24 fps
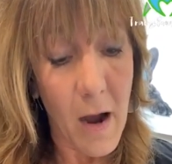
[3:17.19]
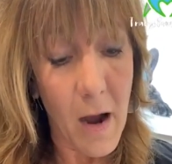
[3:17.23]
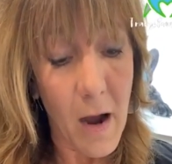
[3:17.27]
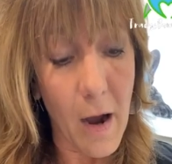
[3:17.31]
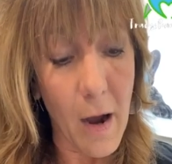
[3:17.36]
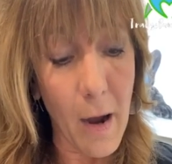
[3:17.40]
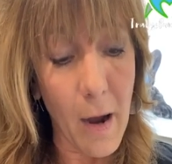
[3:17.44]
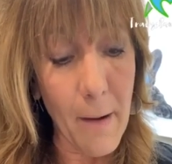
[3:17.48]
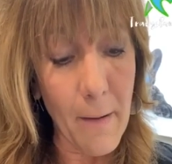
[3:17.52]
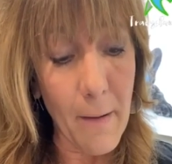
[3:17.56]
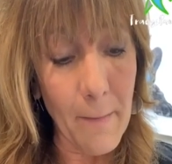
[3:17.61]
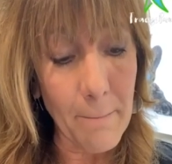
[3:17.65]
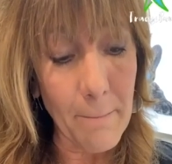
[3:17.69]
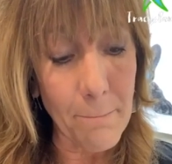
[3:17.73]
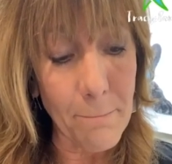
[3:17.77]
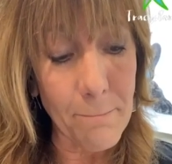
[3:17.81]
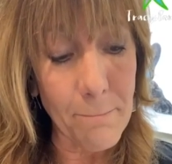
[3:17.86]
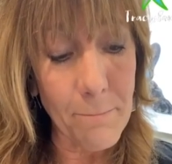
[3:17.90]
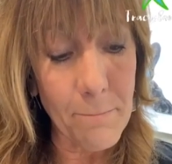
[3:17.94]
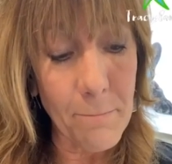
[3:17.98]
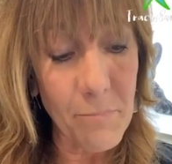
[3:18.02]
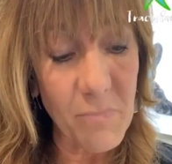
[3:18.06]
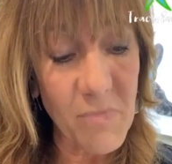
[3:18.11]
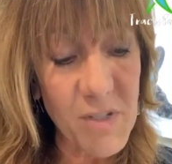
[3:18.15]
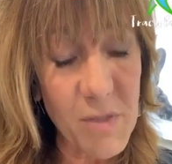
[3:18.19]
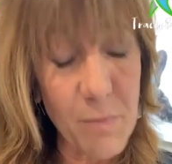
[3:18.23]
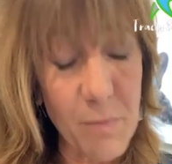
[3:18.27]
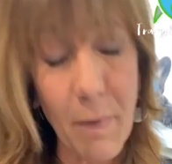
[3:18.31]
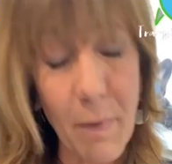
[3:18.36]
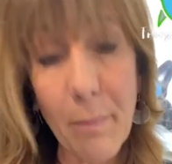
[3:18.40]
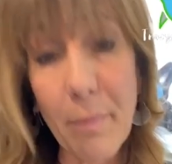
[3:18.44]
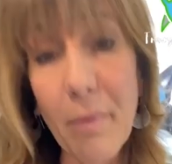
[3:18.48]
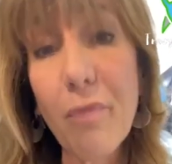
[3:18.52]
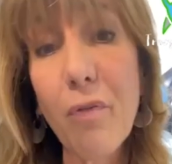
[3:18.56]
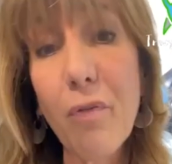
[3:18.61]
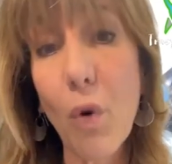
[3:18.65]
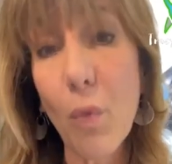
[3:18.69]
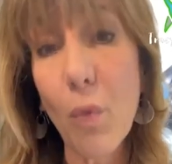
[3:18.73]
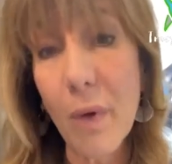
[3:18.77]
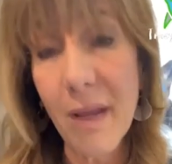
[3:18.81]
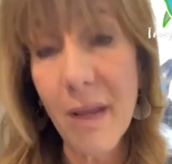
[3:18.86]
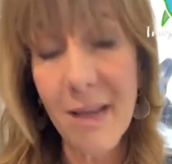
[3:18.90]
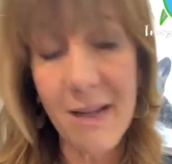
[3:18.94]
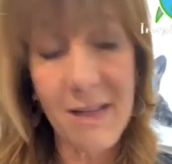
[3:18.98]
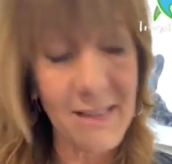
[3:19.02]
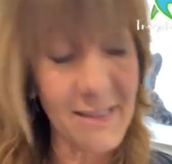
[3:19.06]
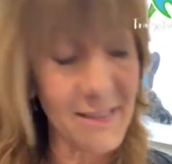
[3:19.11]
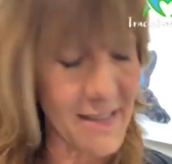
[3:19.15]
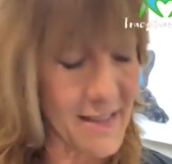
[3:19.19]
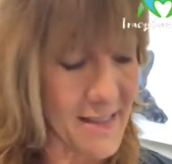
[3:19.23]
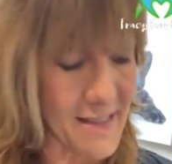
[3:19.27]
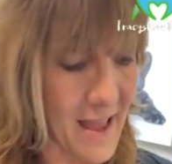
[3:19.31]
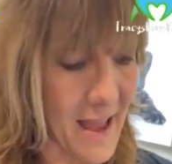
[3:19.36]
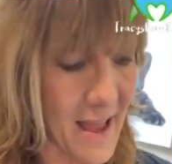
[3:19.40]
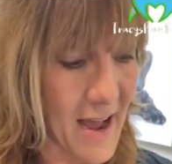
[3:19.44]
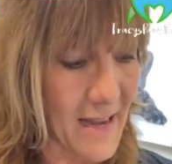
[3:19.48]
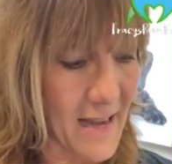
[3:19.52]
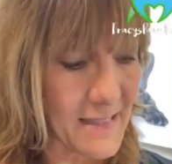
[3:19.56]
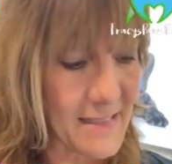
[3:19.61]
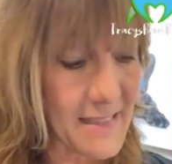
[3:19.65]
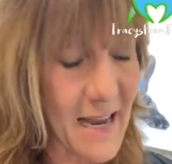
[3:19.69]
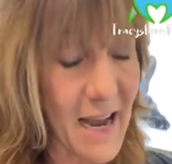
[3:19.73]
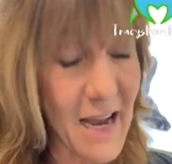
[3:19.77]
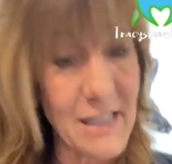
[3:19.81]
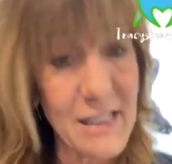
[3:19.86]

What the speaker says: but before we get into that,